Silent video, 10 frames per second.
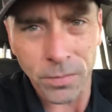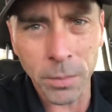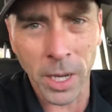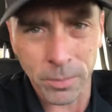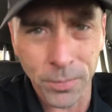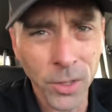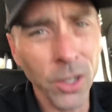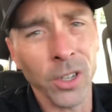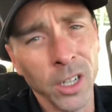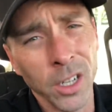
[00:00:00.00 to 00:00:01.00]
but you
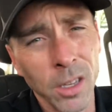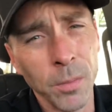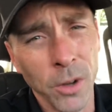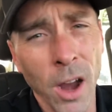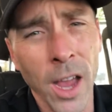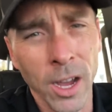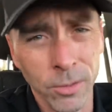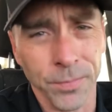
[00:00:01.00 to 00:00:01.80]
do need to keep your eye out.